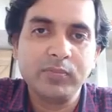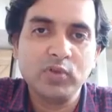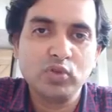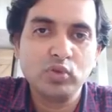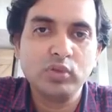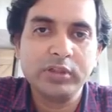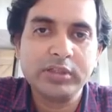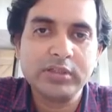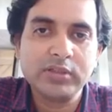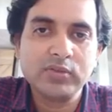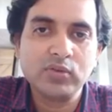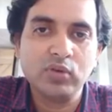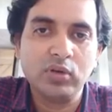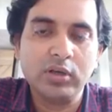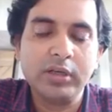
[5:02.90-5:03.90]
So this
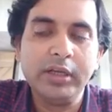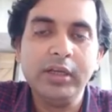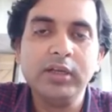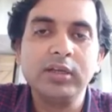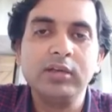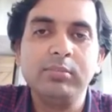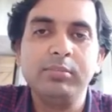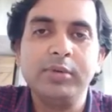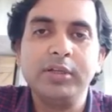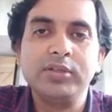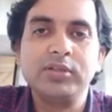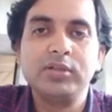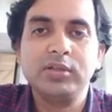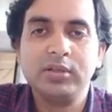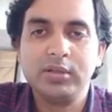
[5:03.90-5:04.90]
is called
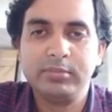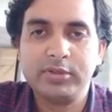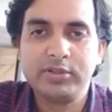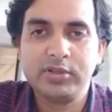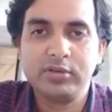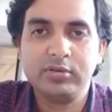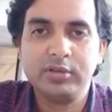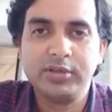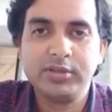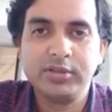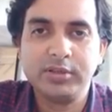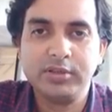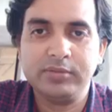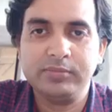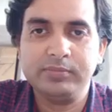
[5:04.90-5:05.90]
incomplete double
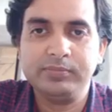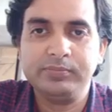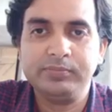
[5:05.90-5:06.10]
circulation.